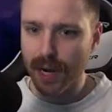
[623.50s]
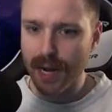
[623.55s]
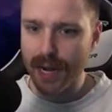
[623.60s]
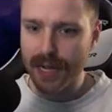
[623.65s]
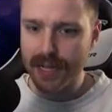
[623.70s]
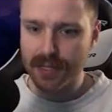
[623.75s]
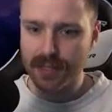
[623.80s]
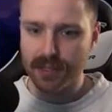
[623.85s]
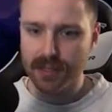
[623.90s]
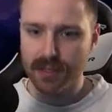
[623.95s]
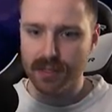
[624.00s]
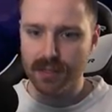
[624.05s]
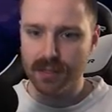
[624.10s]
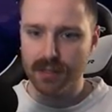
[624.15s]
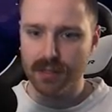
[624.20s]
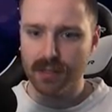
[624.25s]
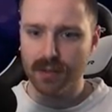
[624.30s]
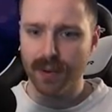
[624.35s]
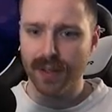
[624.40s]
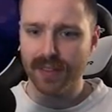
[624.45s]
ice.
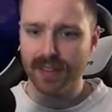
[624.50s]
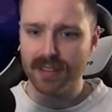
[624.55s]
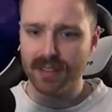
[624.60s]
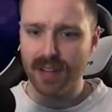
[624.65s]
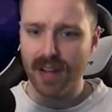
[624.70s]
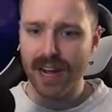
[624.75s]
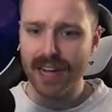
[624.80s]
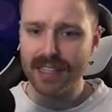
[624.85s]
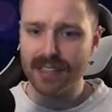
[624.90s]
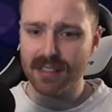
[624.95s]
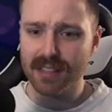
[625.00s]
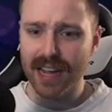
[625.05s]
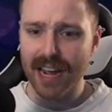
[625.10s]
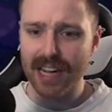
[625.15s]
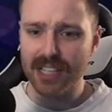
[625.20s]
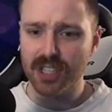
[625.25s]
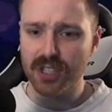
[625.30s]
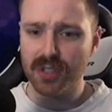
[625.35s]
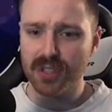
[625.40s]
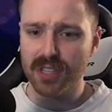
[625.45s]
So we have this ice
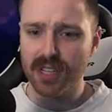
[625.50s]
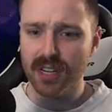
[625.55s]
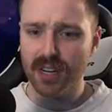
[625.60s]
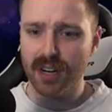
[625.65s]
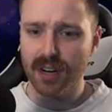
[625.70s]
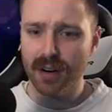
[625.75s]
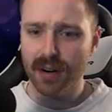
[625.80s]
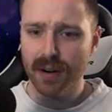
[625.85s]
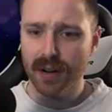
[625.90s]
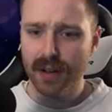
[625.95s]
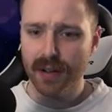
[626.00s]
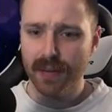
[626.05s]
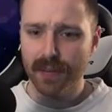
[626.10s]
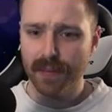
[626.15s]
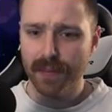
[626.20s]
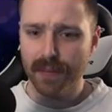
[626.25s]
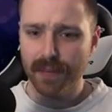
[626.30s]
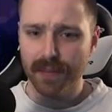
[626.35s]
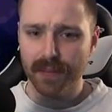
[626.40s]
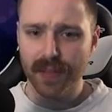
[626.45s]
statues here.
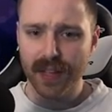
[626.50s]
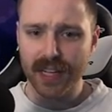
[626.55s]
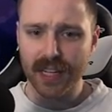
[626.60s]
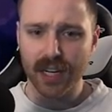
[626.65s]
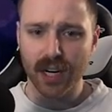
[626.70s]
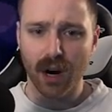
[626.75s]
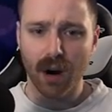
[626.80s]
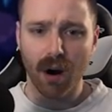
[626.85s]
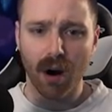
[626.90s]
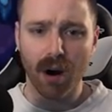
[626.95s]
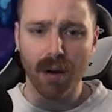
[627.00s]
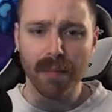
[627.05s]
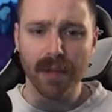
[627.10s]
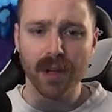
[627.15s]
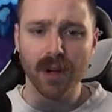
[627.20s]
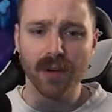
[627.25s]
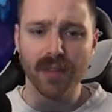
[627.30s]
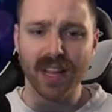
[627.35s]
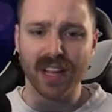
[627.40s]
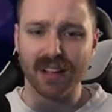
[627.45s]
They can harm
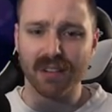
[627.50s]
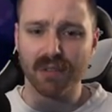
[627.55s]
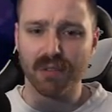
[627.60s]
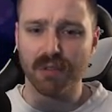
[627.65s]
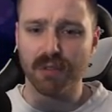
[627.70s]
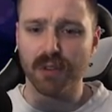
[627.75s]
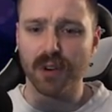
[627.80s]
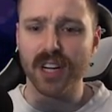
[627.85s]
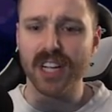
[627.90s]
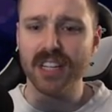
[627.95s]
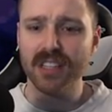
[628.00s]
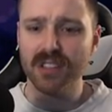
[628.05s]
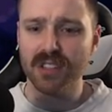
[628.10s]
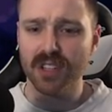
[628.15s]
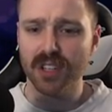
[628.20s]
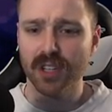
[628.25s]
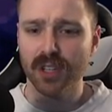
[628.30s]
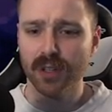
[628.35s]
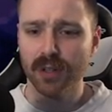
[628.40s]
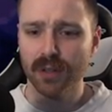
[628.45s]
you. They can freeze
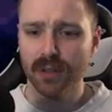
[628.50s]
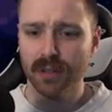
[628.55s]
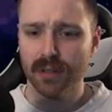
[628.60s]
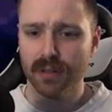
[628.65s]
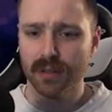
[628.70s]
you.